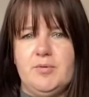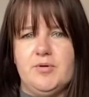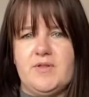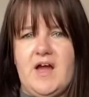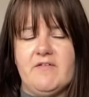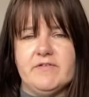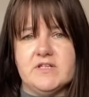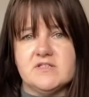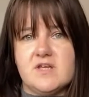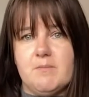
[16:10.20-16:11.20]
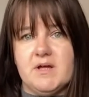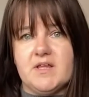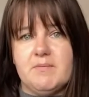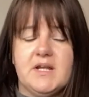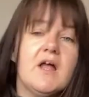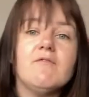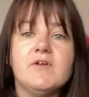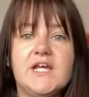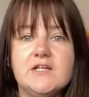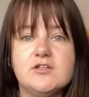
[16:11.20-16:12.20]
put that for the summer, that'd be
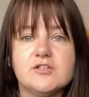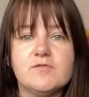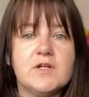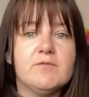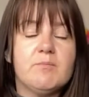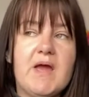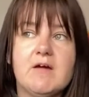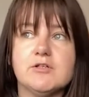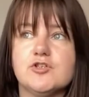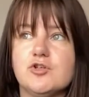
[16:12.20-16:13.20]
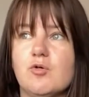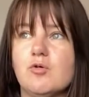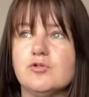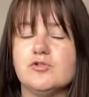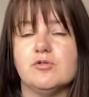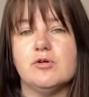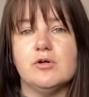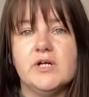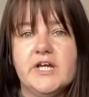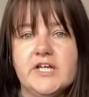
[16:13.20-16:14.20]
lovely, just for a pair of shorts or